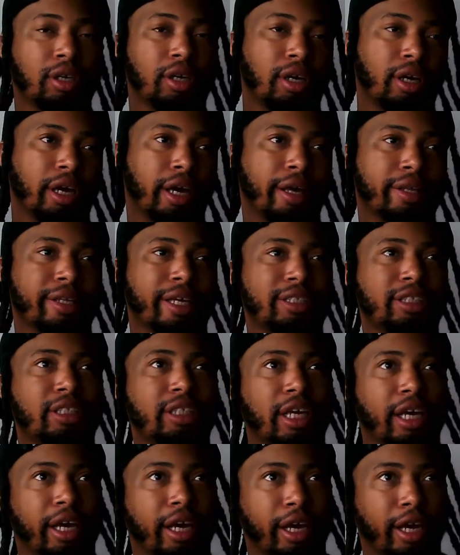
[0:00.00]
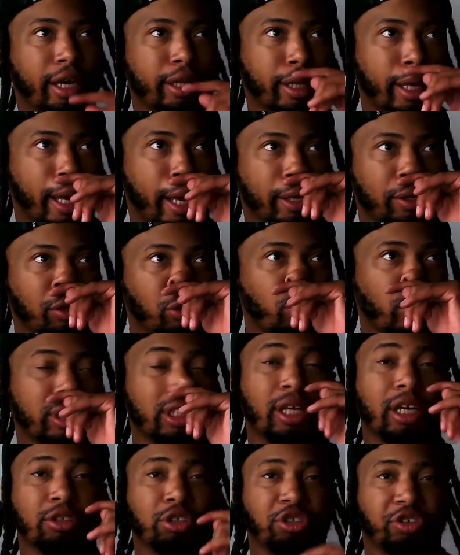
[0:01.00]
And let's say that you win
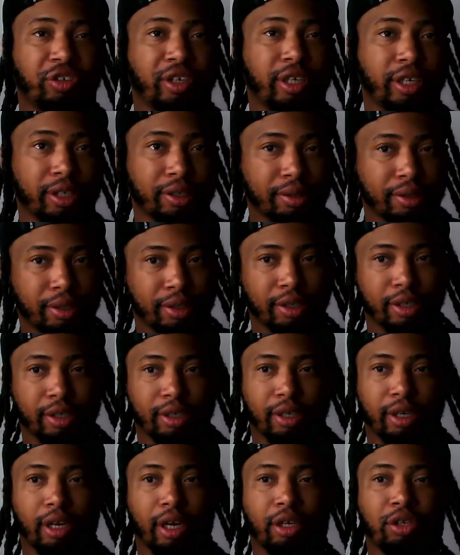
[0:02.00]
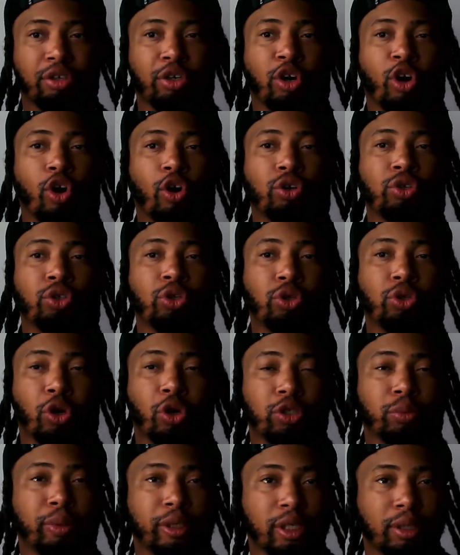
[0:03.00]
another trade and you do
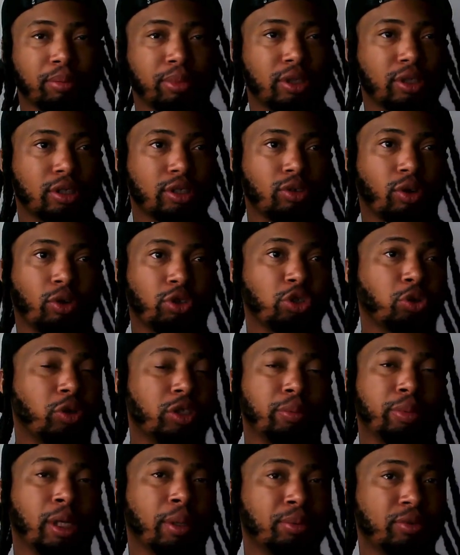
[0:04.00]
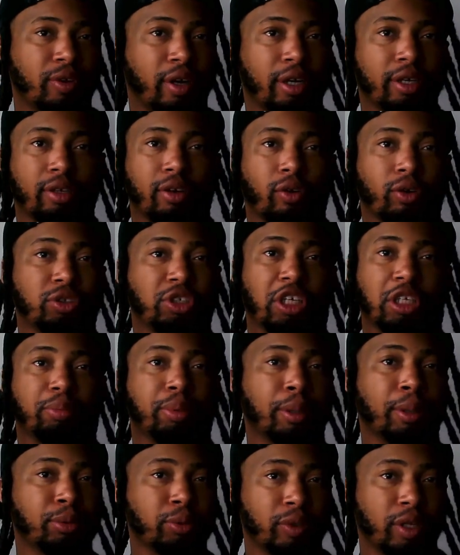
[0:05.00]
30 pips or 20 pips, right? Or 10
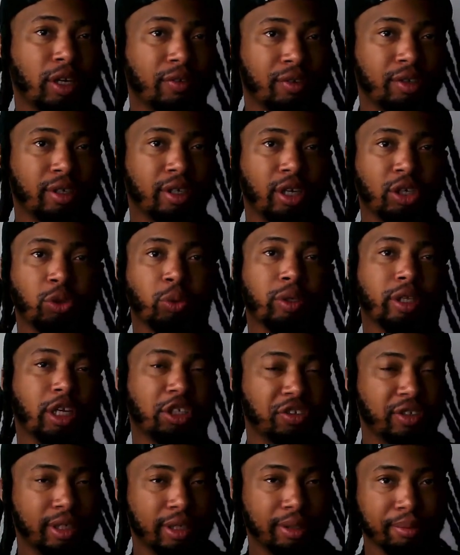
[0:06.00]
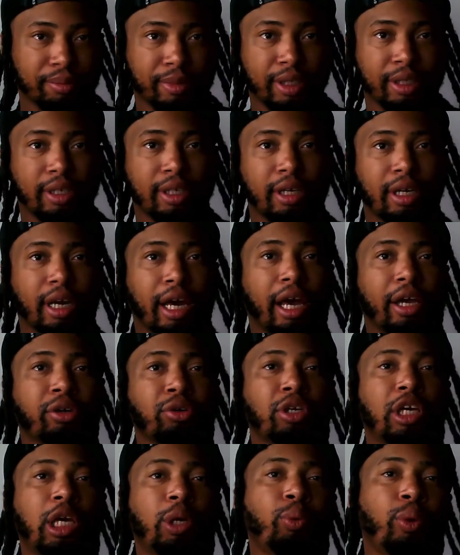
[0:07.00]
pips, whatever, and you win that trade. And you
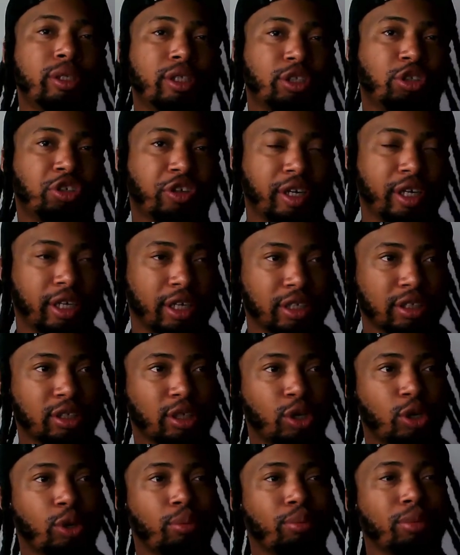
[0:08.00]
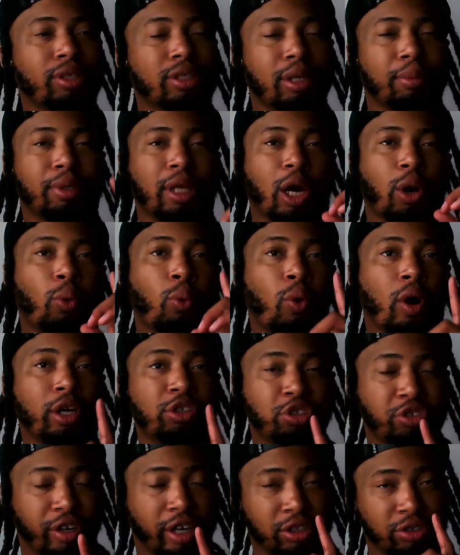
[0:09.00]
keep winning the trades, but then there'll be that one
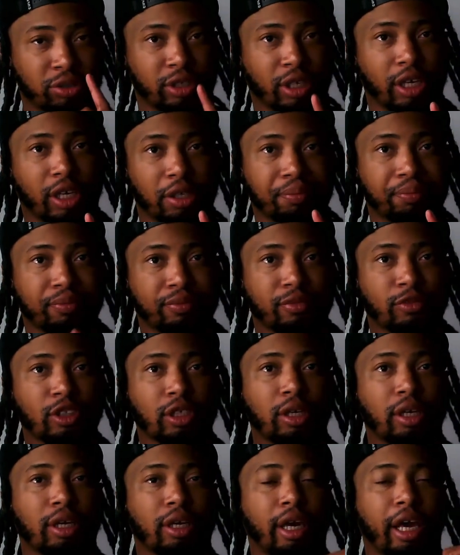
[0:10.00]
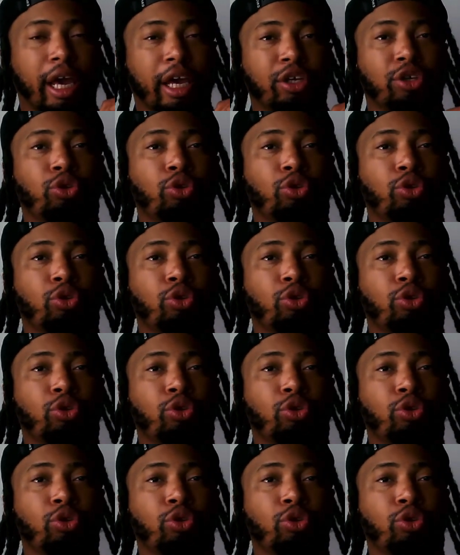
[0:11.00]
trade you take and